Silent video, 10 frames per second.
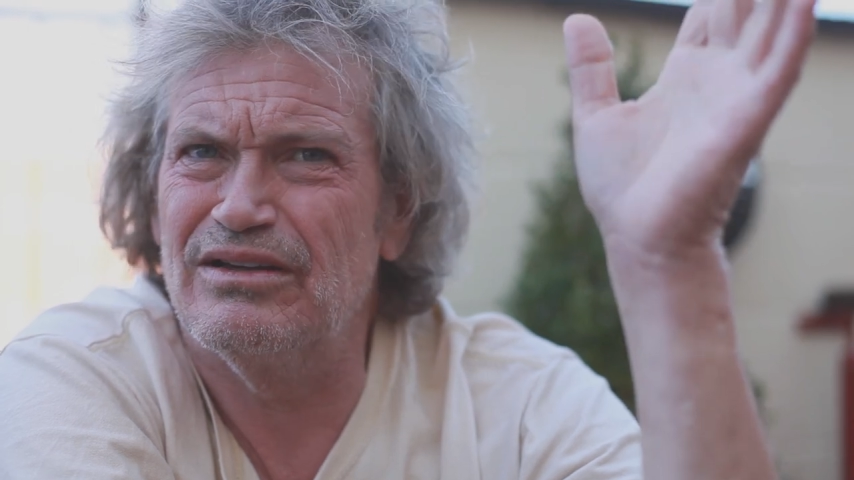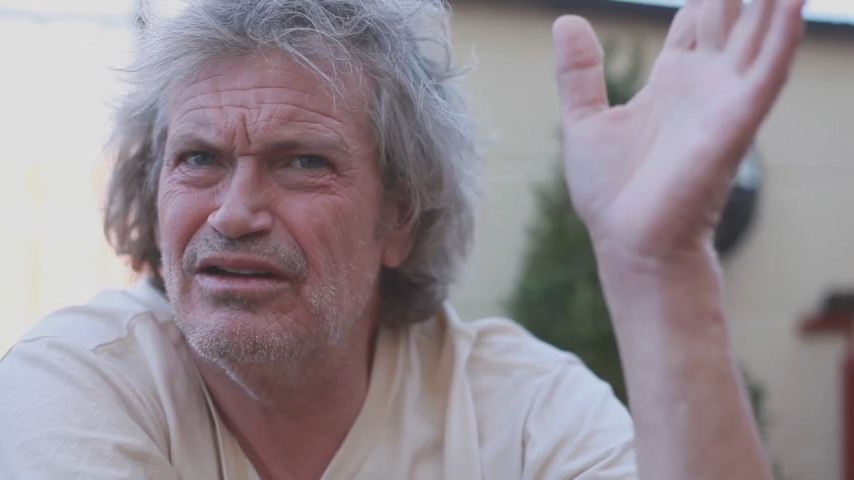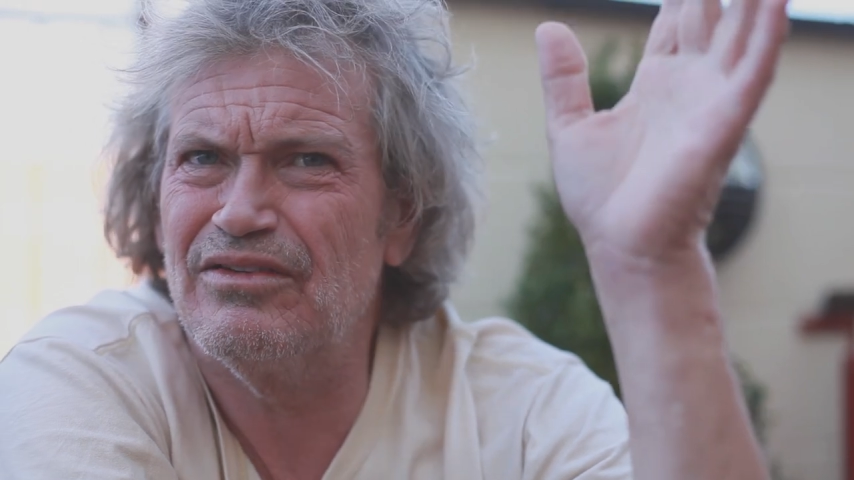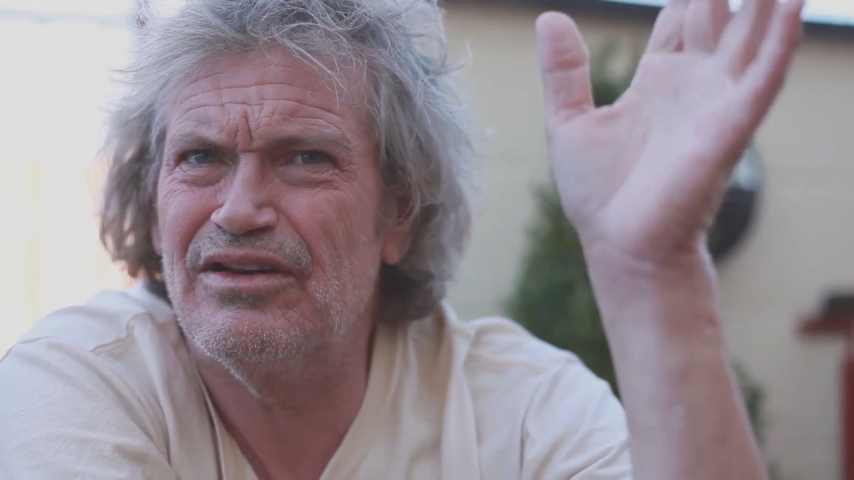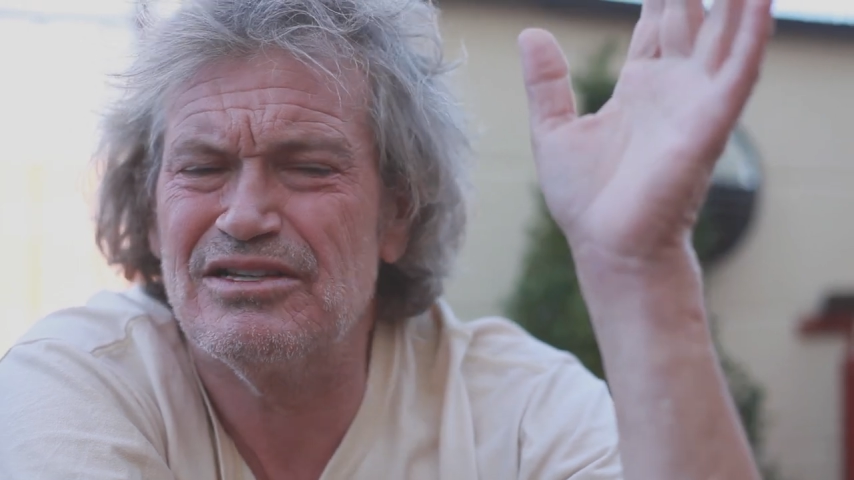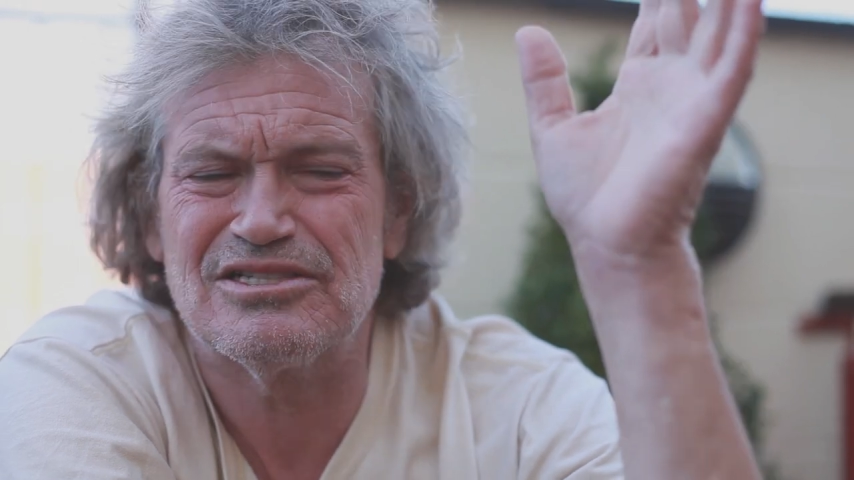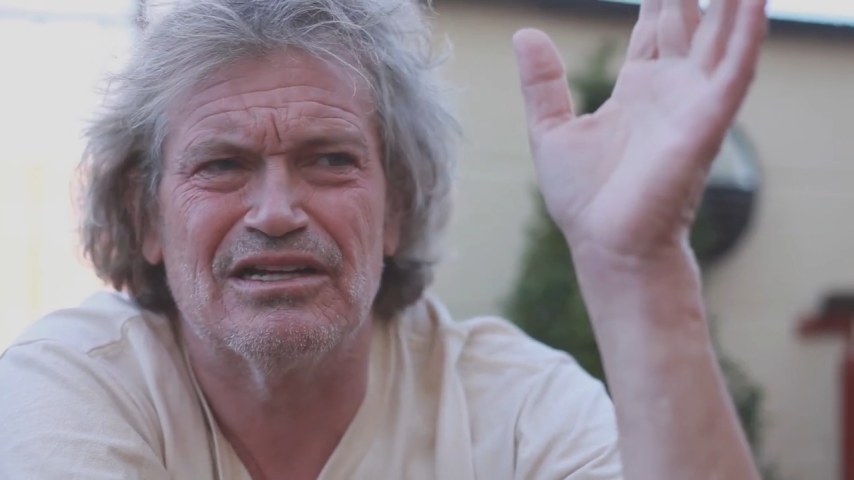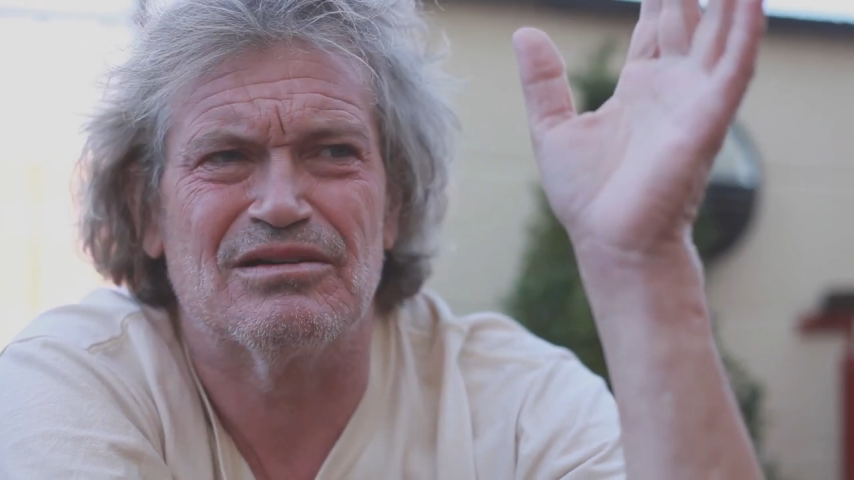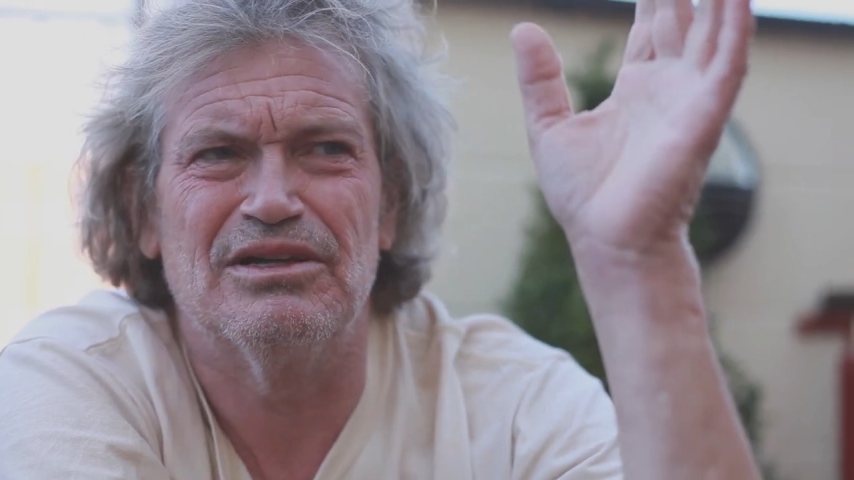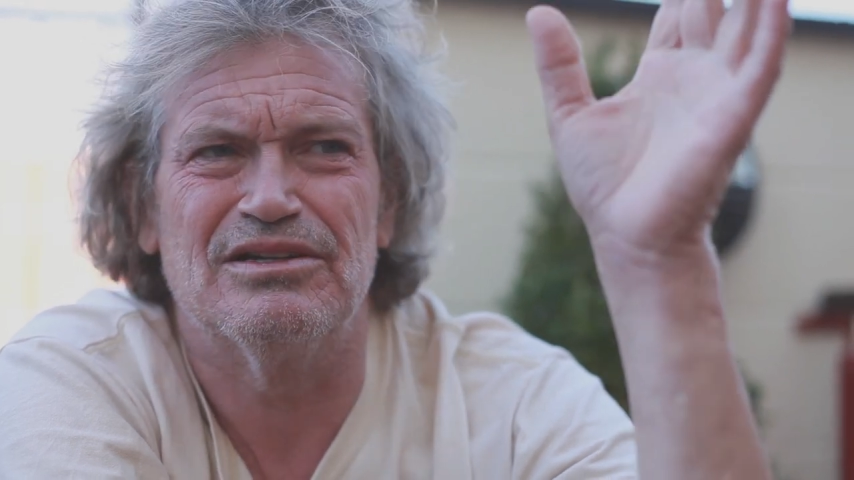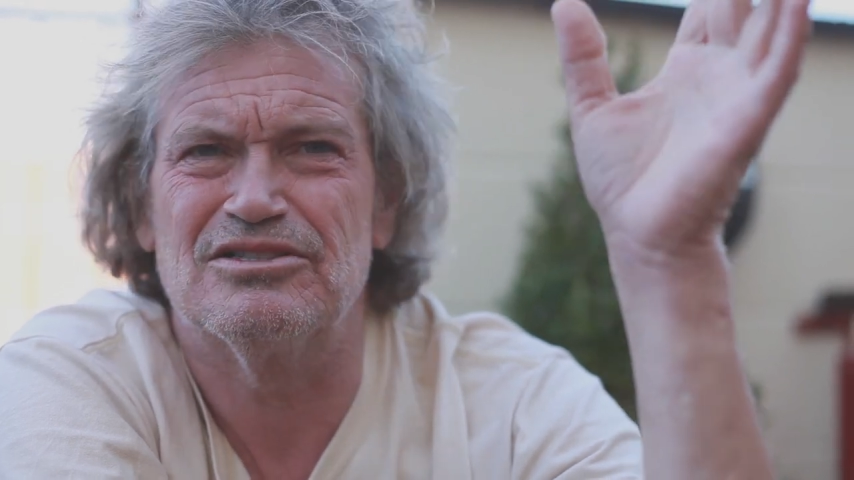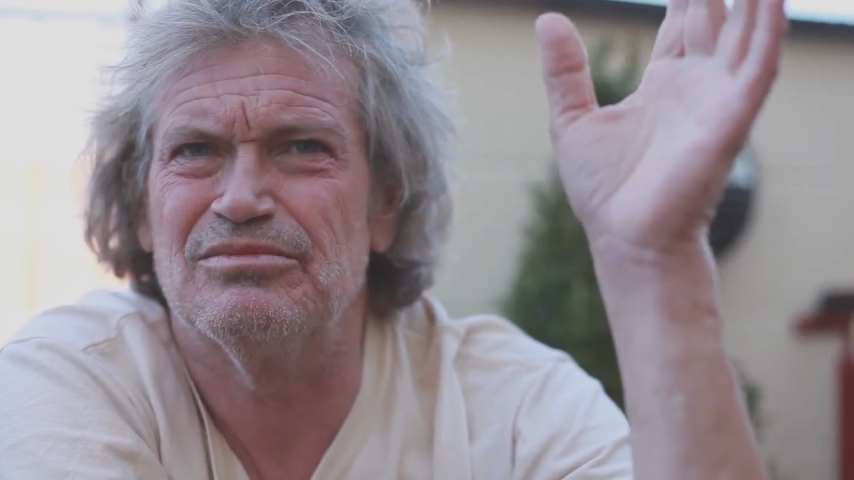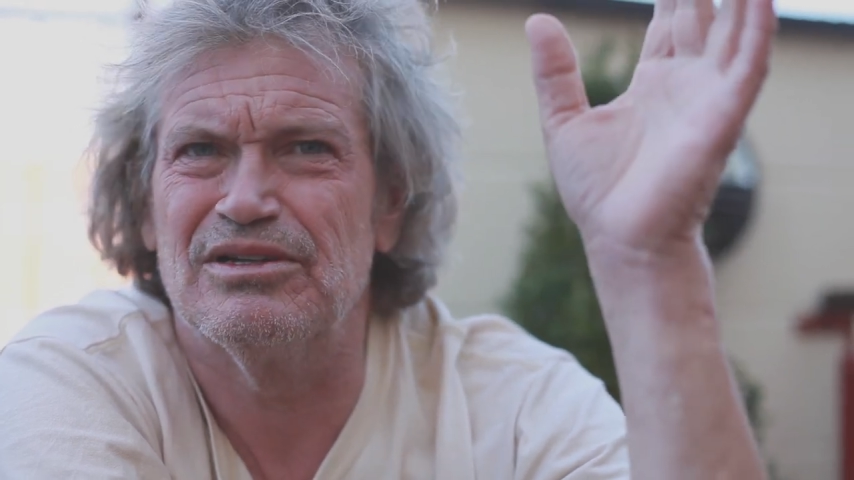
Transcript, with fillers: You know, they're not selling millions and